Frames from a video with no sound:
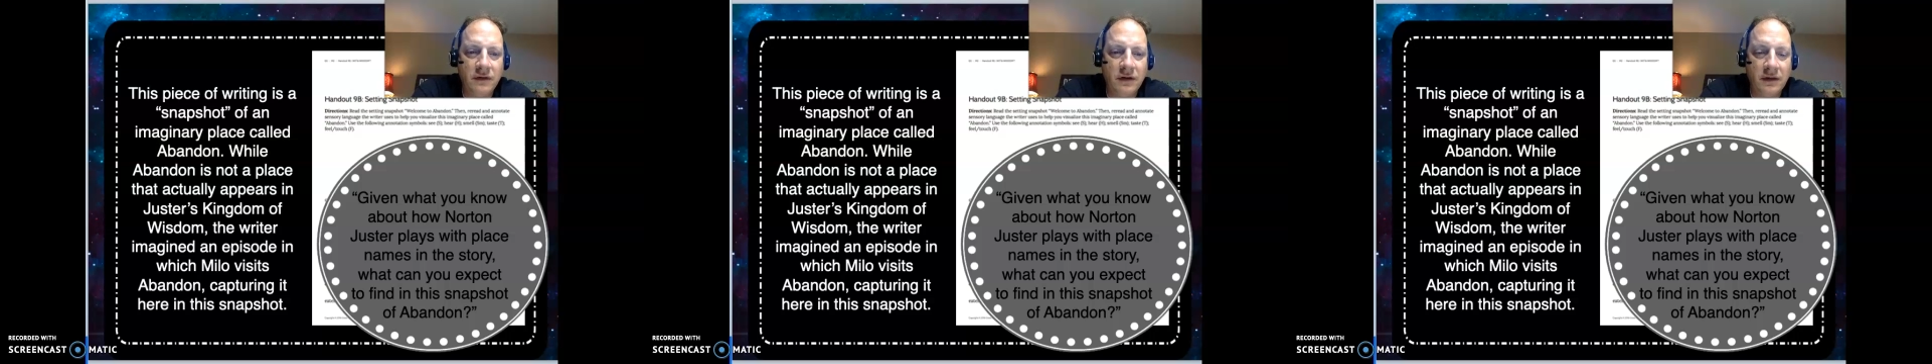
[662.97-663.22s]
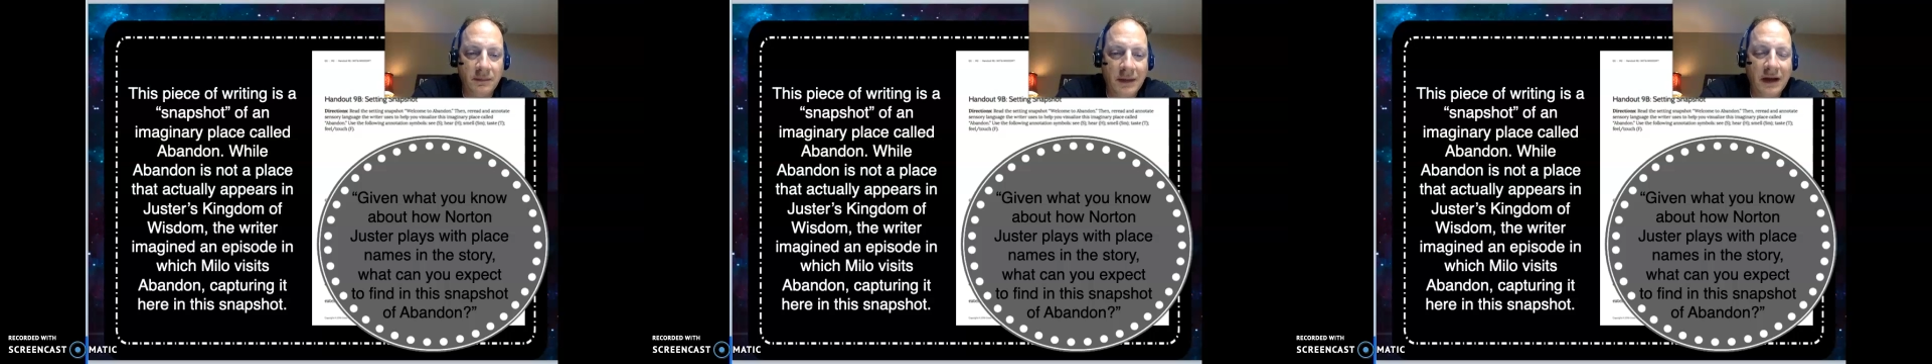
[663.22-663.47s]

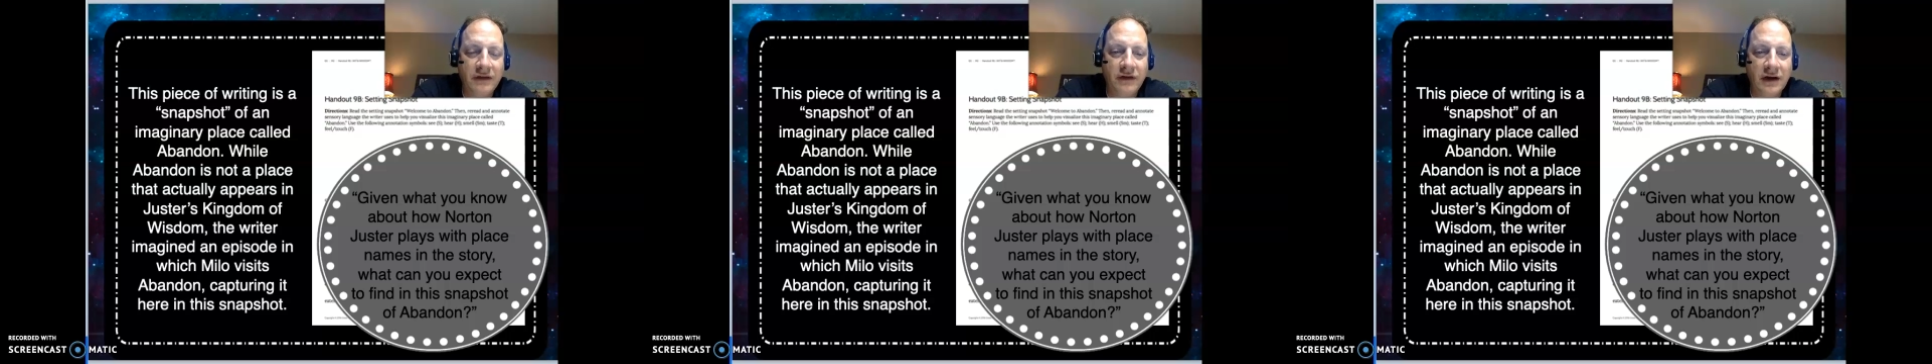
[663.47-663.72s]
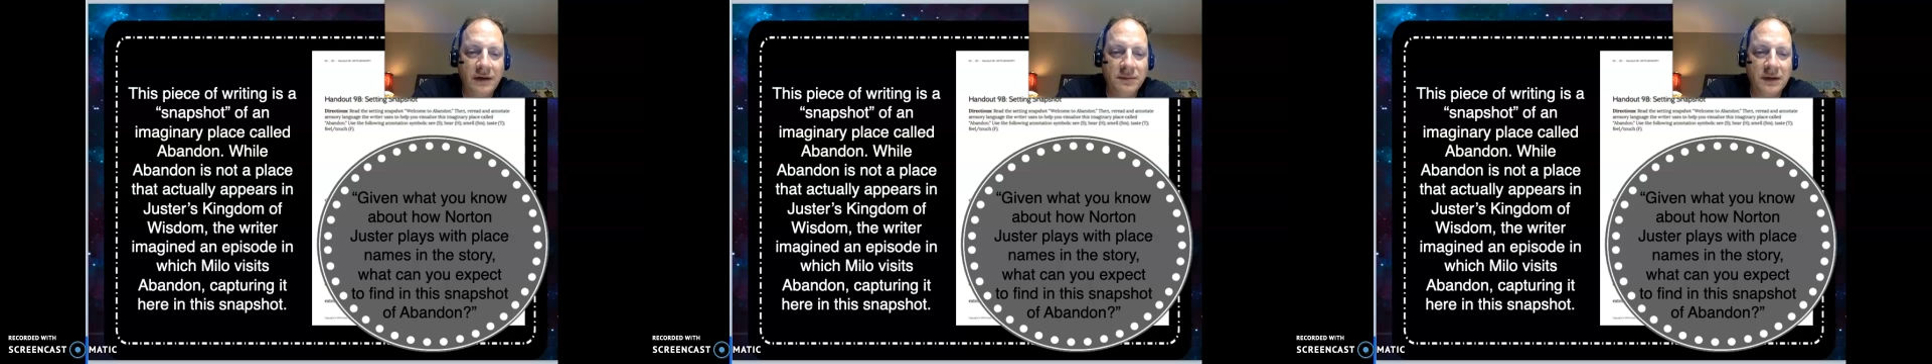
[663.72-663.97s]
or
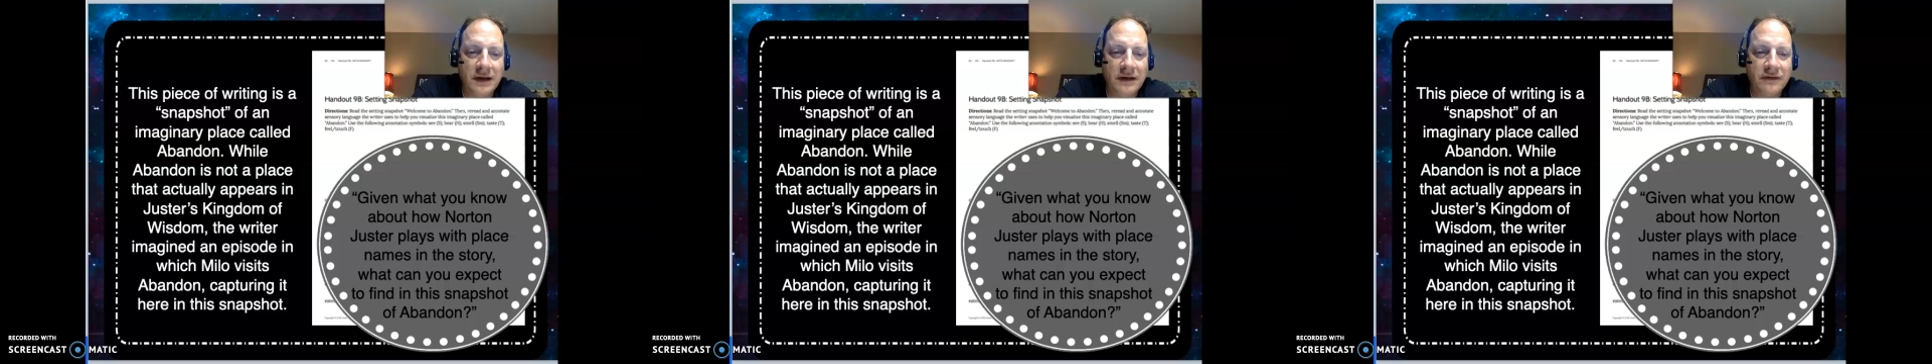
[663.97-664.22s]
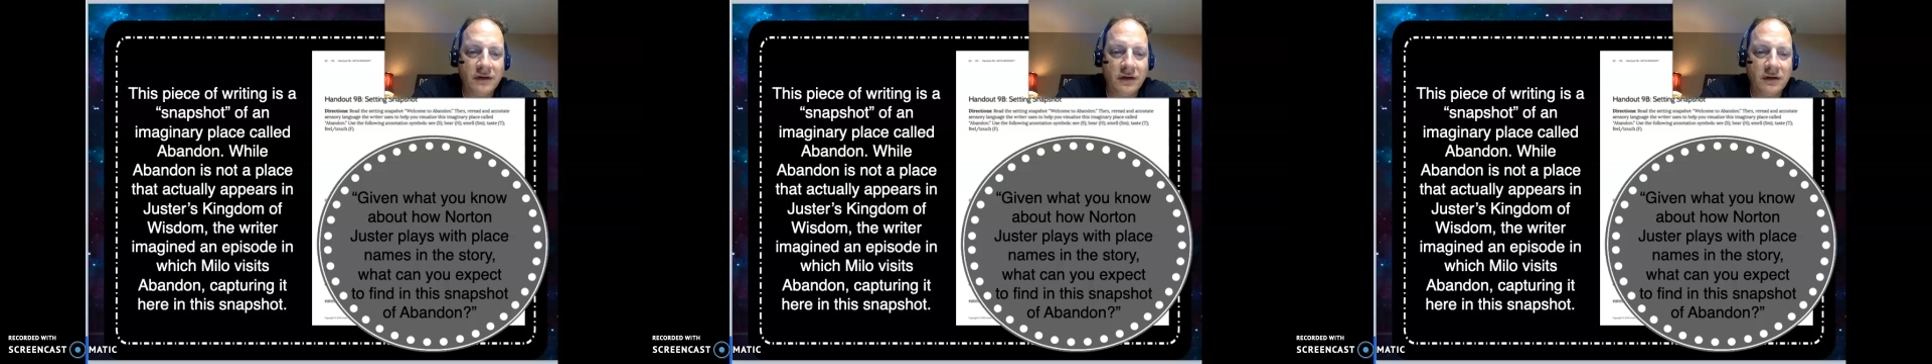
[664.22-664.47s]
imaginary
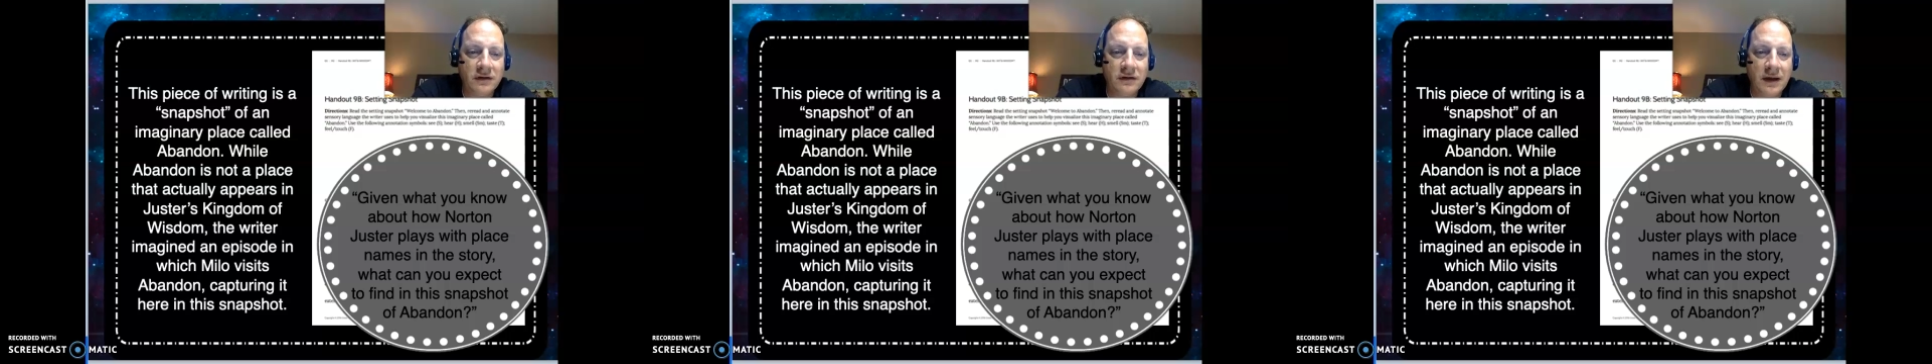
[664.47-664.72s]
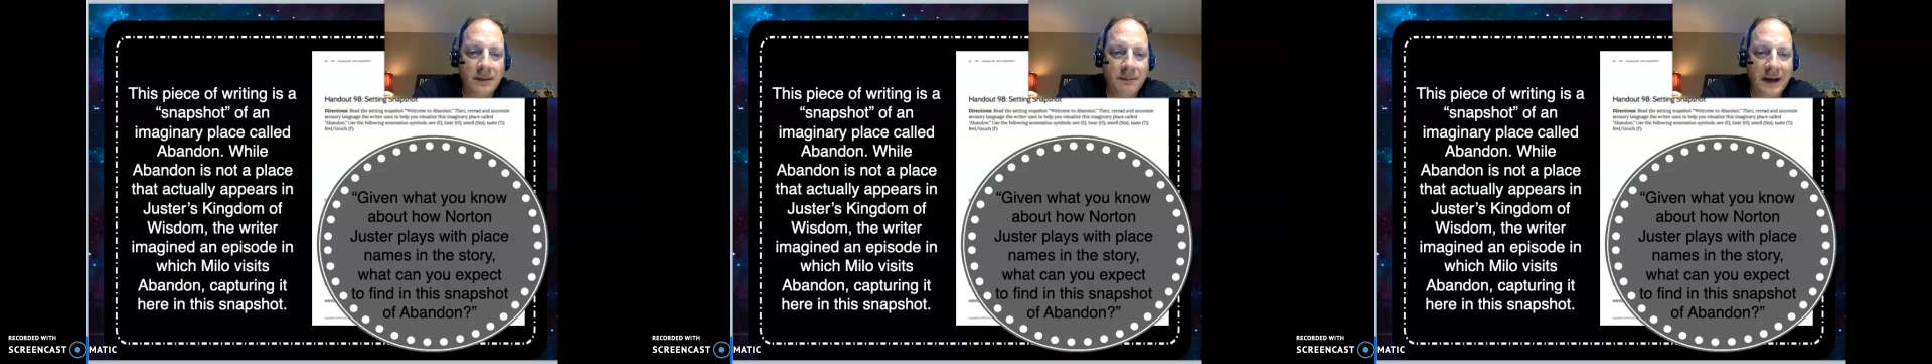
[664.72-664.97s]
place called
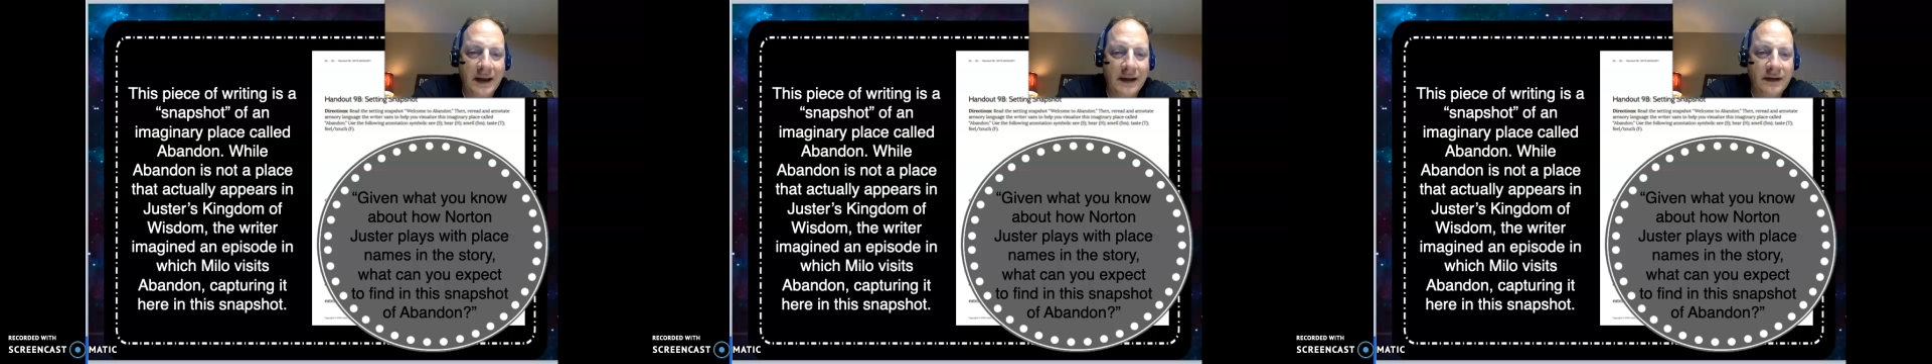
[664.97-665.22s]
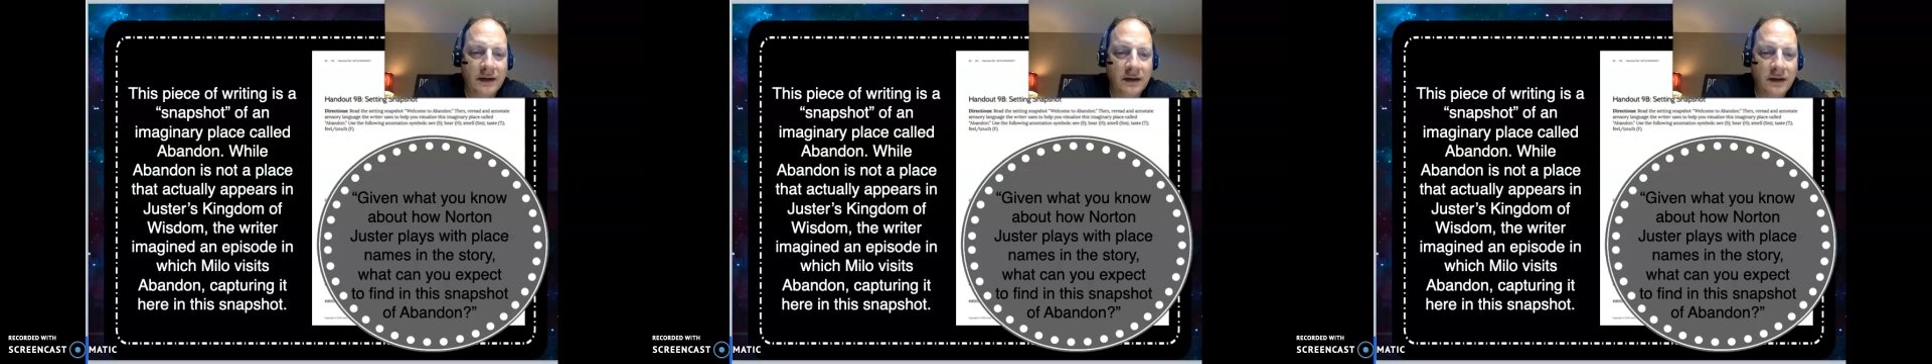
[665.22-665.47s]

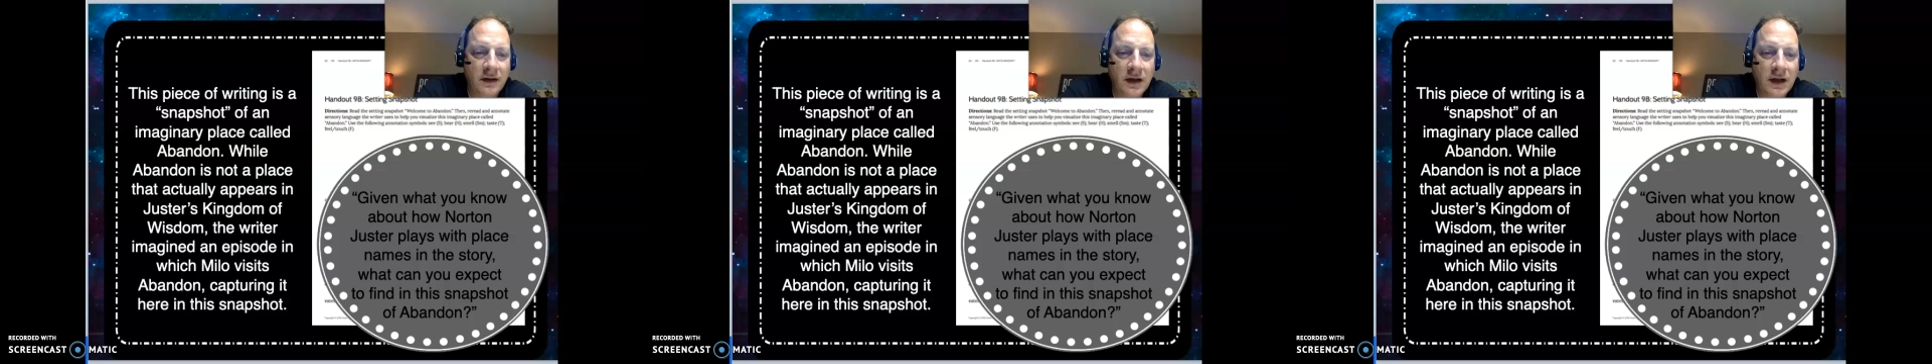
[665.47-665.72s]
abandon.